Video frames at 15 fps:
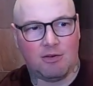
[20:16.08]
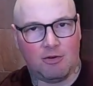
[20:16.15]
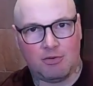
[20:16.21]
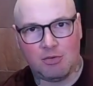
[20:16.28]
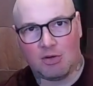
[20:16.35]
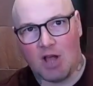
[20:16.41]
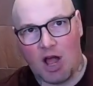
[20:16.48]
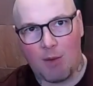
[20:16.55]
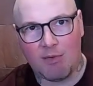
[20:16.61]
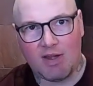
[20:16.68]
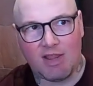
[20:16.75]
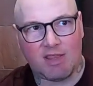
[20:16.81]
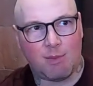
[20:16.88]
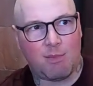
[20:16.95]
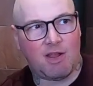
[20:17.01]
you know, to
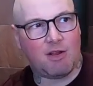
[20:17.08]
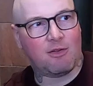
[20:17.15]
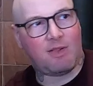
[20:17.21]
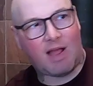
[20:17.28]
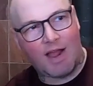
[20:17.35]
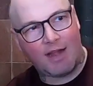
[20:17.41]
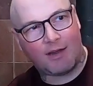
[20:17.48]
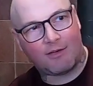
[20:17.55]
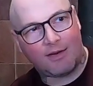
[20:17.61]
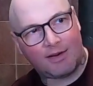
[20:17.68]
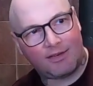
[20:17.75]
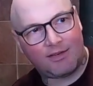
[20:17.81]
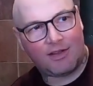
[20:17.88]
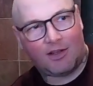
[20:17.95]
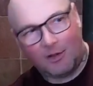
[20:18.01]
accommodate the bigger liner
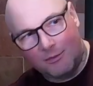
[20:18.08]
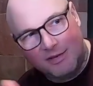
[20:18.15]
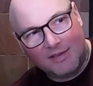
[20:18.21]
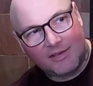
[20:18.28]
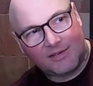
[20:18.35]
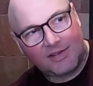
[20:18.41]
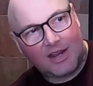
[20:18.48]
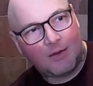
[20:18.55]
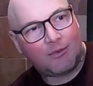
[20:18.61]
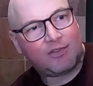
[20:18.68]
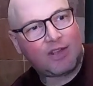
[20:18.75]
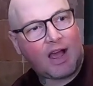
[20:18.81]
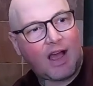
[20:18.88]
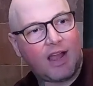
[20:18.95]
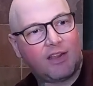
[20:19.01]
and still be the same
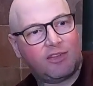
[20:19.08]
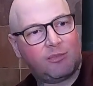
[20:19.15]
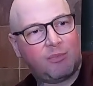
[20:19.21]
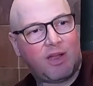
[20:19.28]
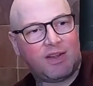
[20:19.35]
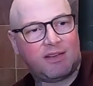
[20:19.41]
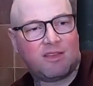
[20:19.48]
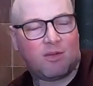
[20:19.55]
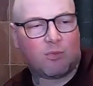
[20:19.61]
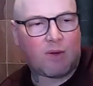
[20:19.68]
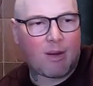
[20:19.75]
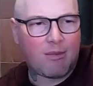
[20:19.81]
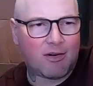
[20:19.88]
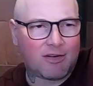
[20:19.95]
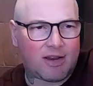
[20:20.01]
size. But the
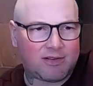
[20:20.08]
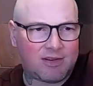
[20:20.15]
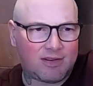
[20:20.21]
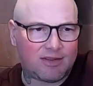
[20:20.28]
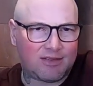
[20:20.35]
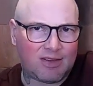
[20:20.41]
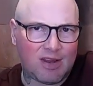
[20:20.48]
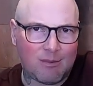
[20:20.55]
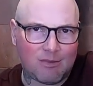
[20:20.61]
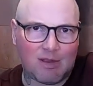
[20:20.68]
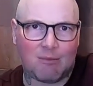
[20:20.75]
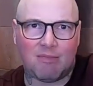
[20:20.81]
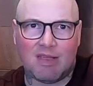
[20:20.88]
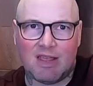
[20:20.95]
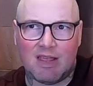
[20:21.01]
rubber doesn't
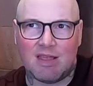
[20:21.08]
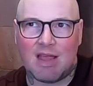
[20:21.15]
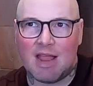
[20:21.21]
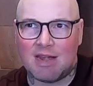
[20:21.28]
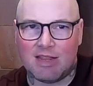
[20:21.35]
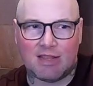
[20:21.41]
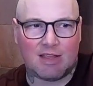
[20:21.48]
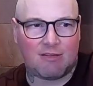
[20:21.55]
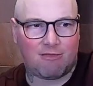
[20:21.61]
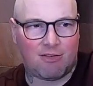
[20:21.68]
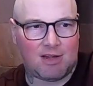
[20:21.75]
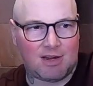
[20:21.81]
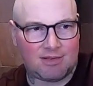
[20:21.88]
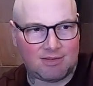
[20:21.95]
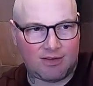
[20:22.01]
seem to be any
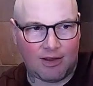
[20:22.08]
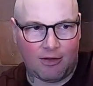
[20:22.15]
different. It's